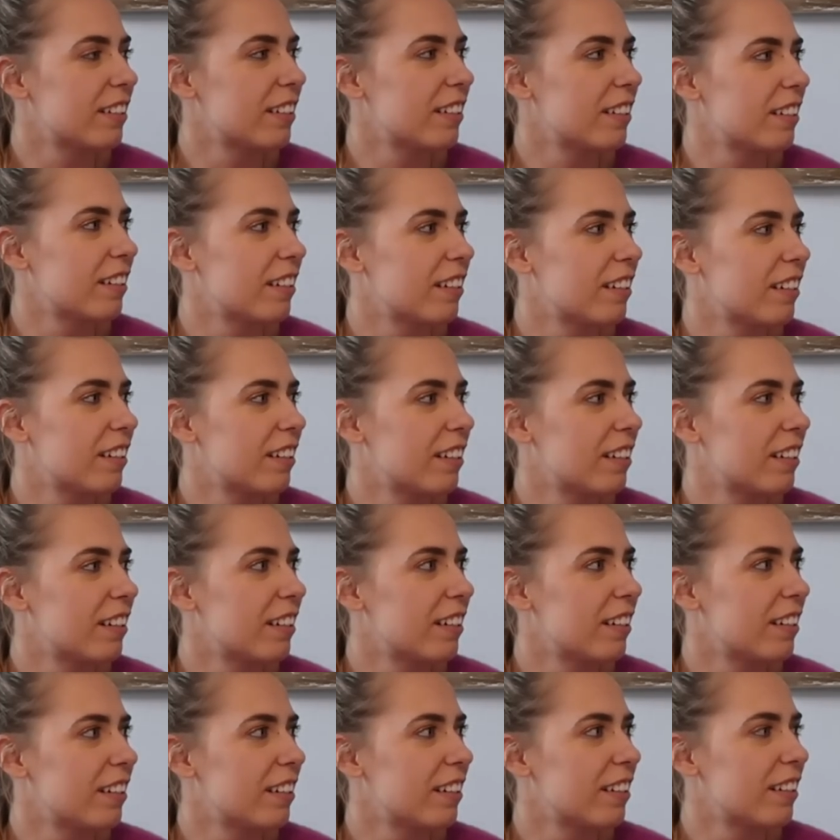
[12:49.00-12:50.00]

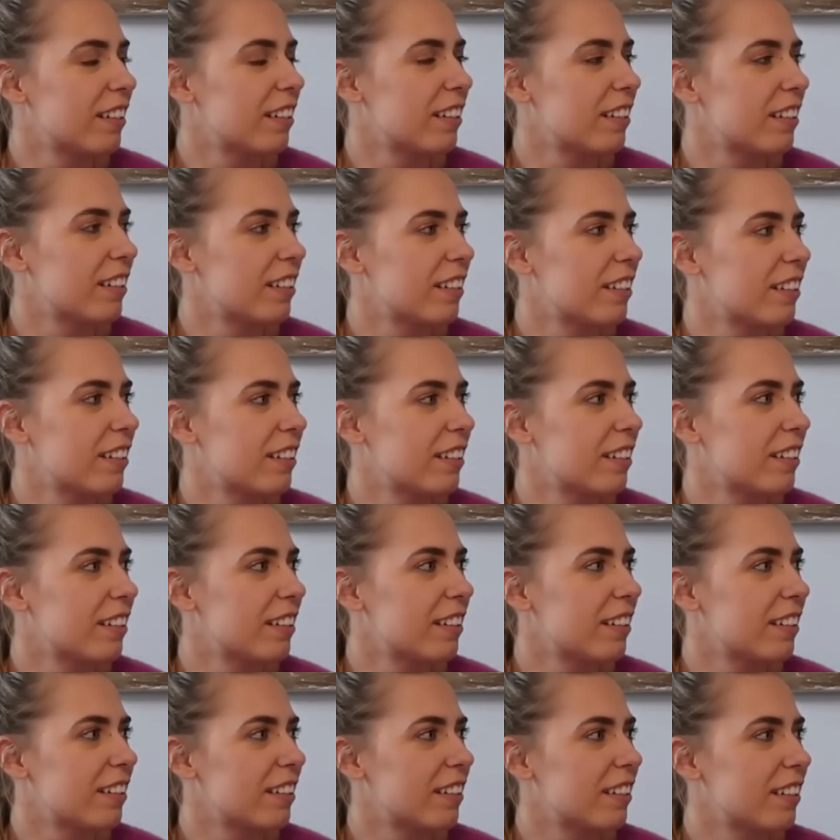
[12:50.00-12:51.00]

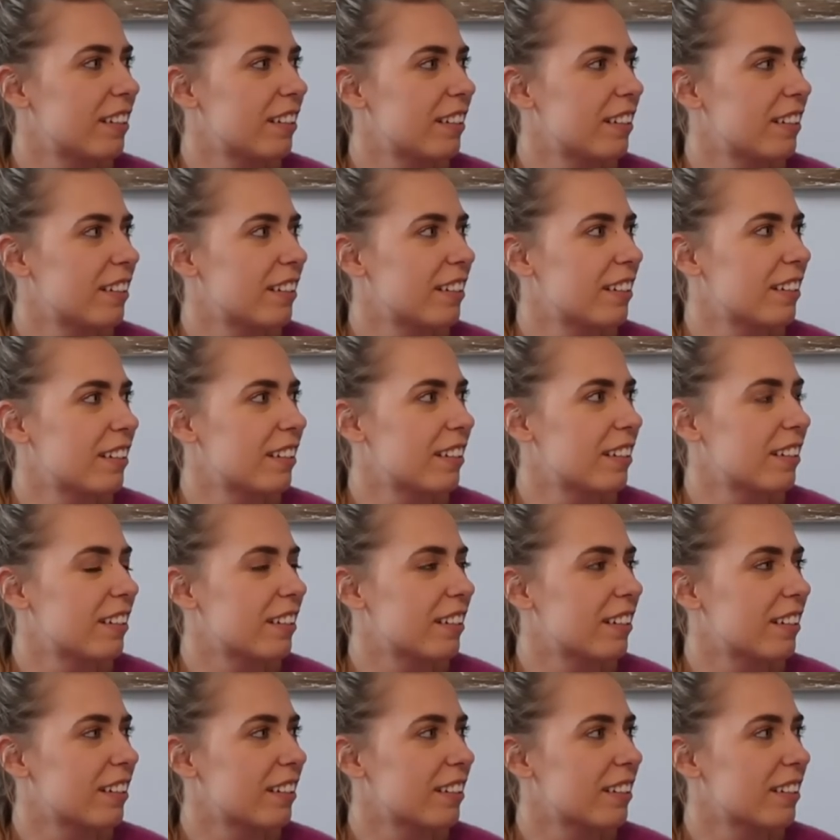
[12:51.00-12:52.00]

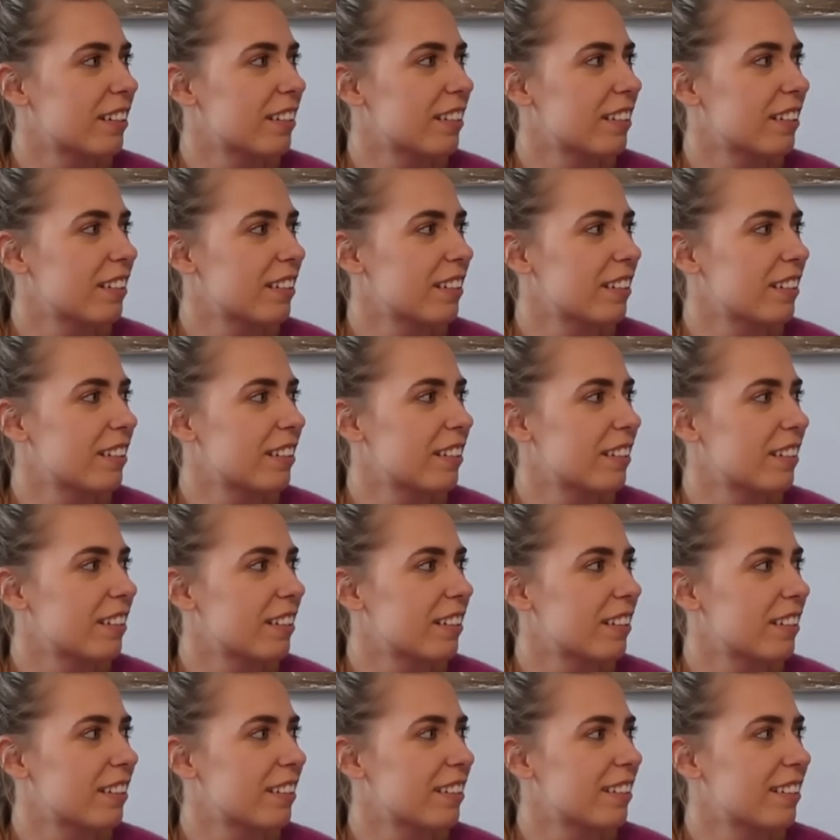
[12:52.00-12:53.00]

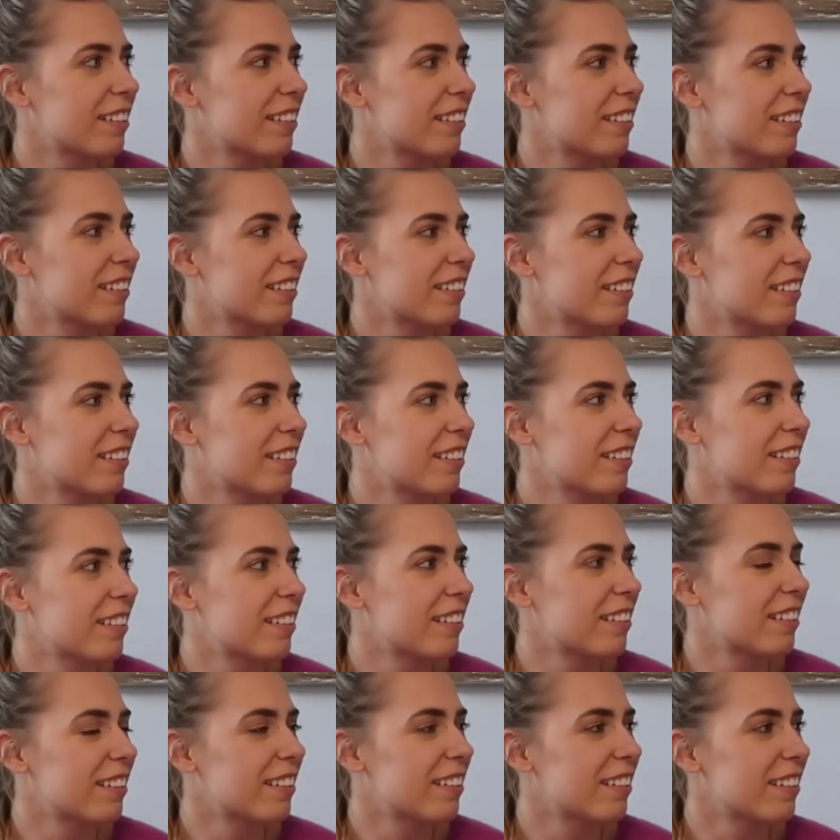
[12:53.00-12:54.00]

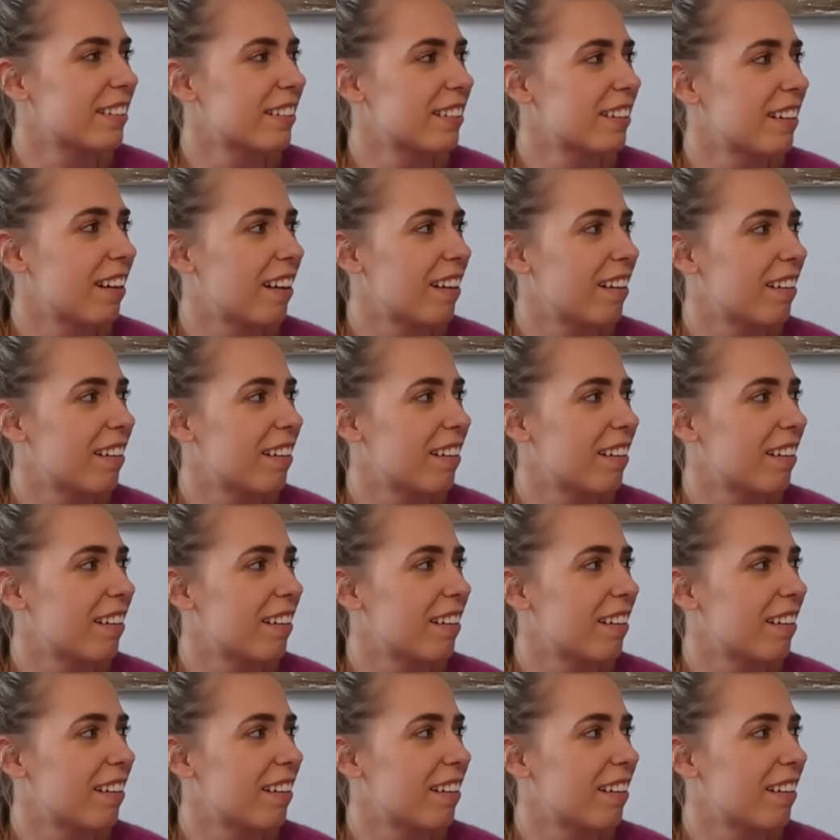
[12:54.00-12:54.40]
This person isn't speaking.